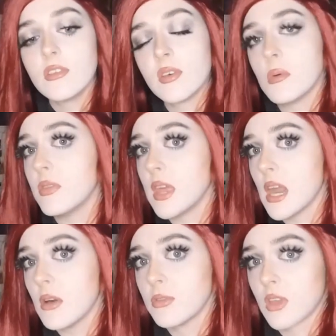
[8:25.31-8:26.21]
Then
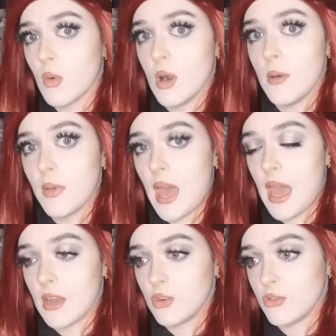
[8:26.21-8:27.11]
some of the elves
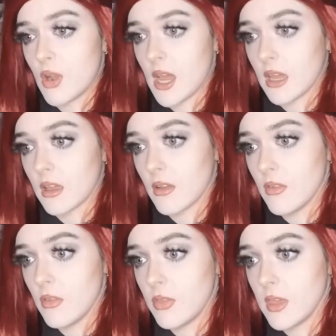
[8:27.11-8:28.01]
go up and
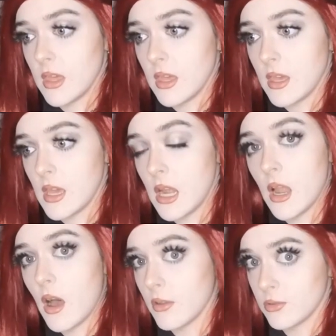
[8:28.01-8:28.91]
drag
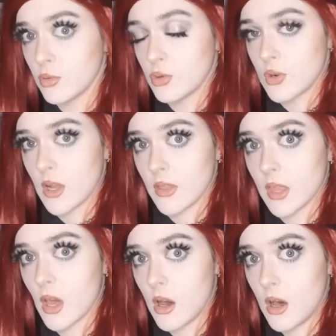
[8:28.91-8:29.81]
the last
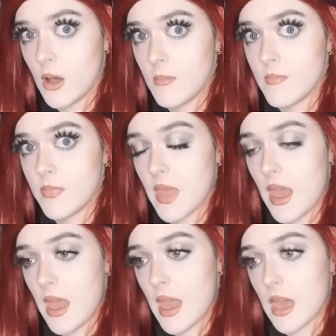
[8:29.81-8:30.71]
daughter out of the car,